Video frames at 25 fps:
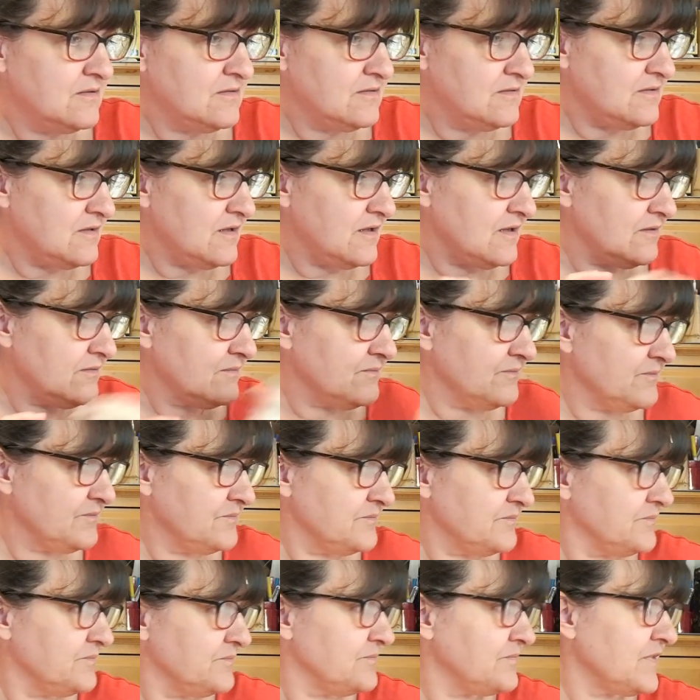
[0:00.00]
So,
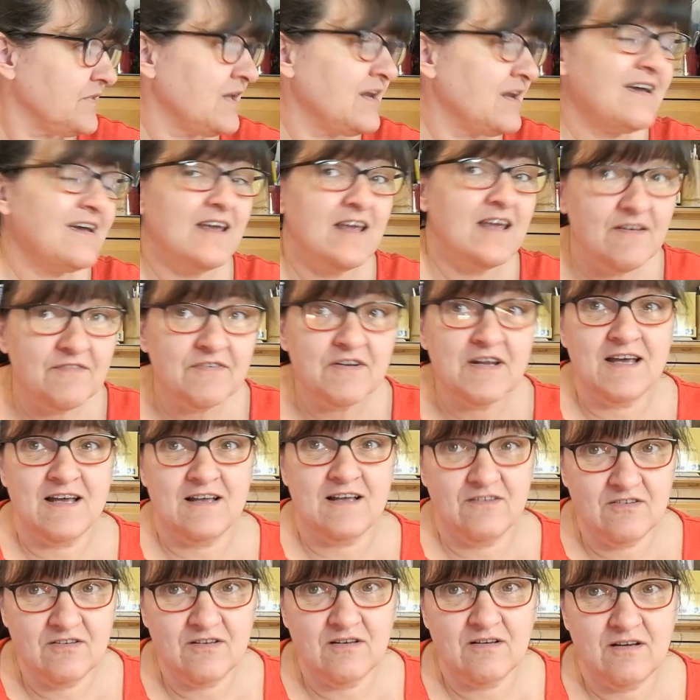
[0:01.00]
and I even
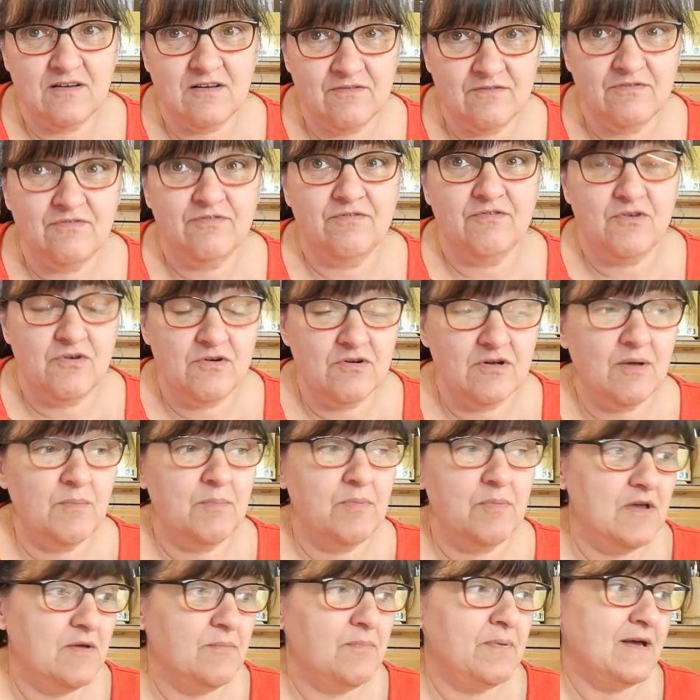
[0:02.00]
had to unfrog a
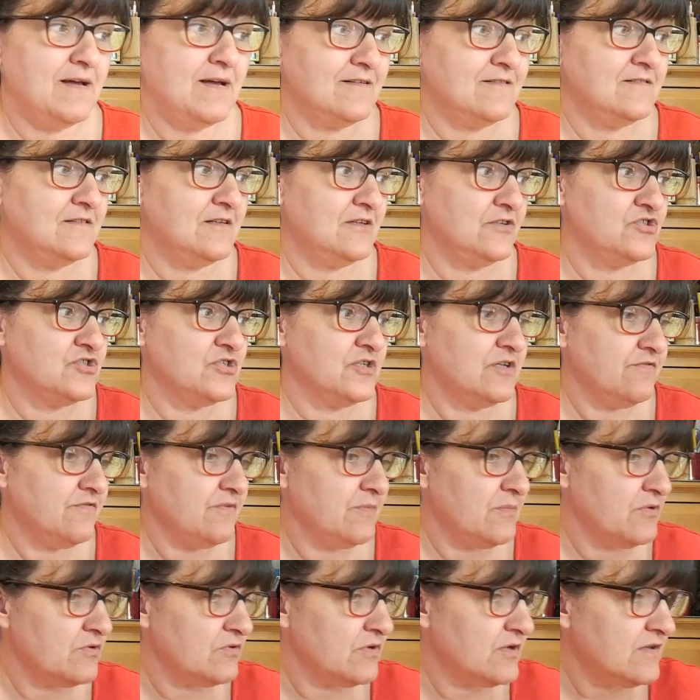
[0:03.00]
bit of back stitching, if
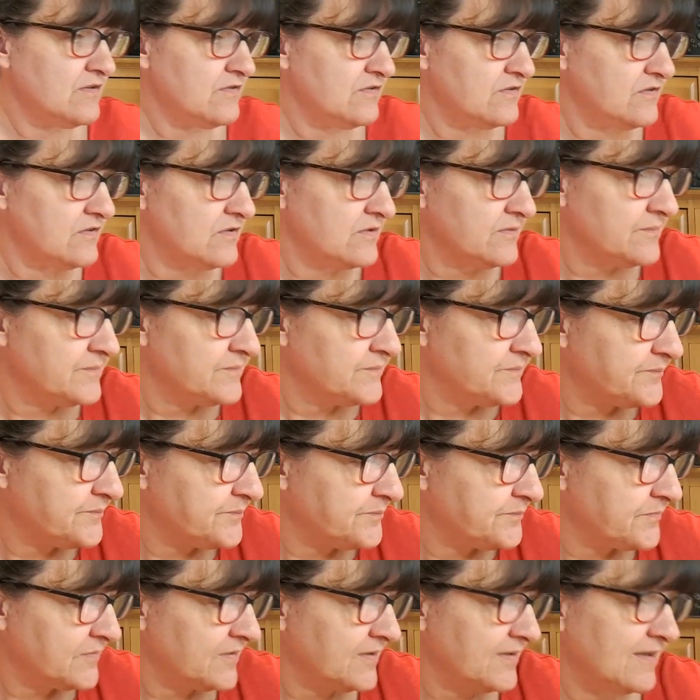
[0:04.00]
I'm honest.
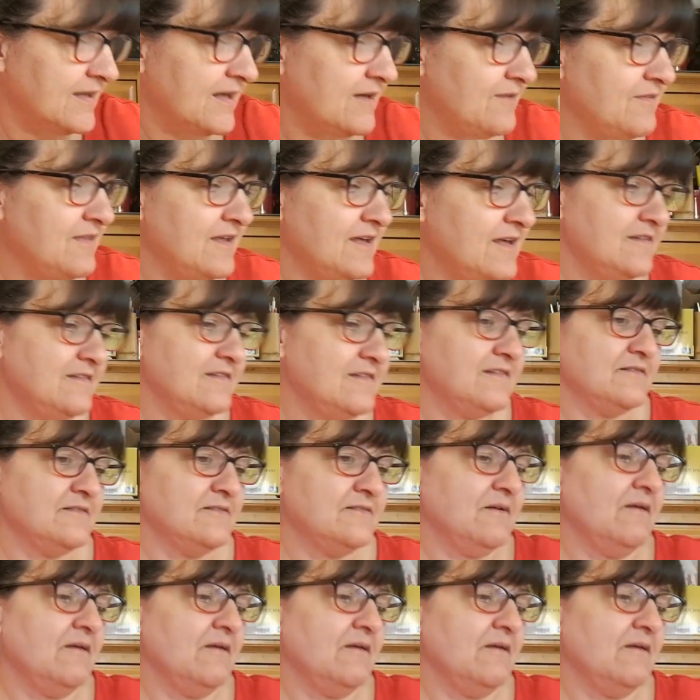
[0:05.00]
Now this.